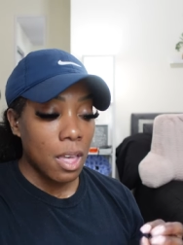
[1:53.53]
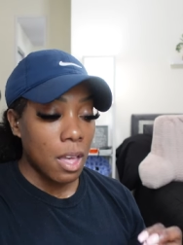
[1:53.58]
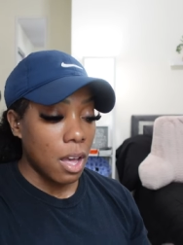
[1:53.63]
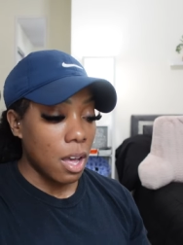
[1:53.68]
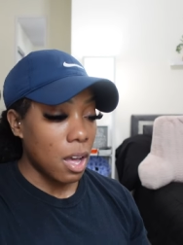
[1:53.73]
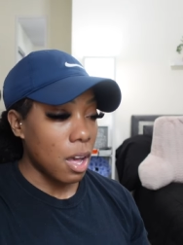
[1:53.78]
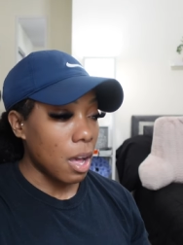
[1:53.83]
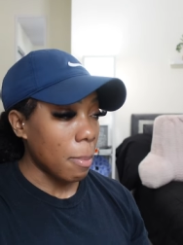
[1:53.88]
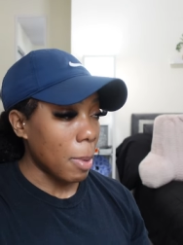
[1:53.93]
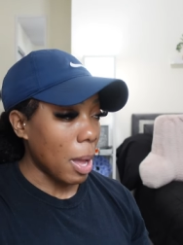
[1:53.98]

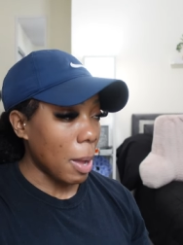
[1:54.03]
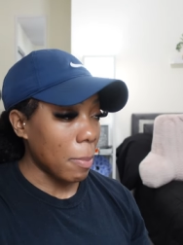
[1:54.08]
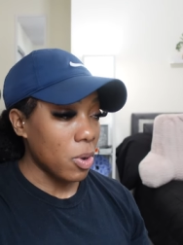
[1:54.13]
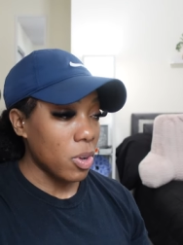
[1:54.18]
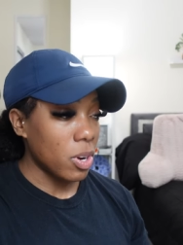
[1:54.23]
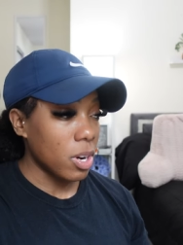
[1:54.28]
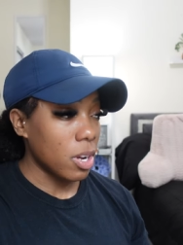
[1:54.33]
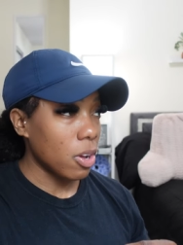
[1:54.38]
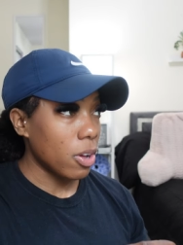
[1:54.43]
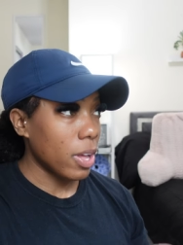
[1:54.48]
Um, I'm
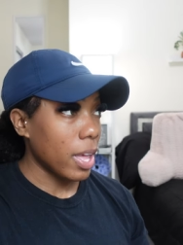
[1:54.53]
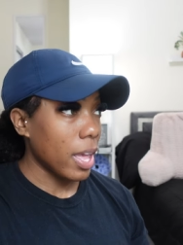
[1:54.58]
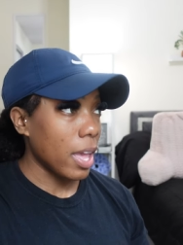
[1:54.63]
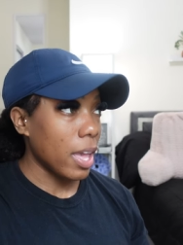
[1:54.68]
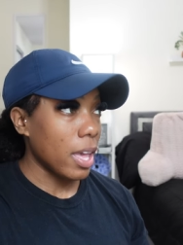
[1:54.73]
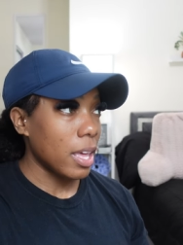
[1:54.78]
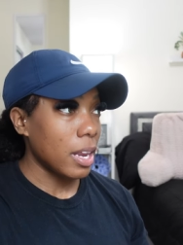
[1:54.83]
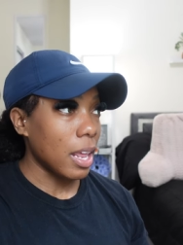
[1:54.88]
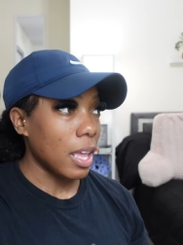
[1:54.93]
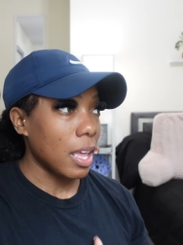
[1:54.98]
going to go
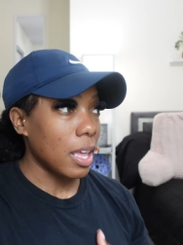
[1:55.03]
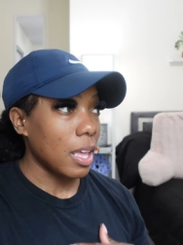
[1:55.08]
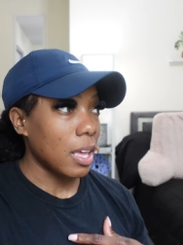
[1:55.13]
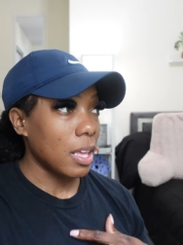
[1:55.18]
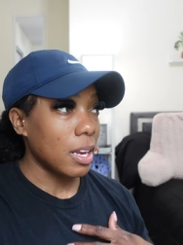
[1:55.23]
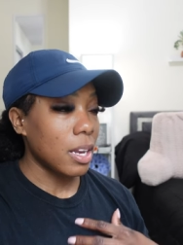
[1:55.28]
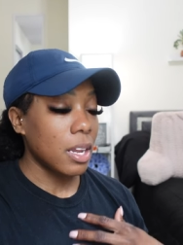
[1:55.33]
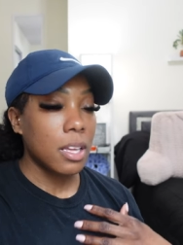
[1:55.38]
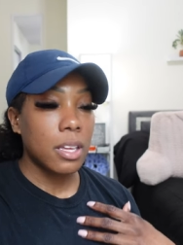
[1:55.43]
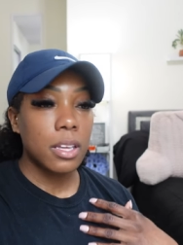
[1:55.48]
ahead
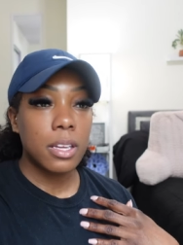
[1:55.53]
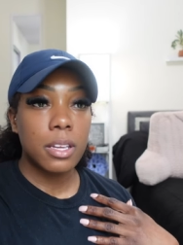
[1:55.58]
and,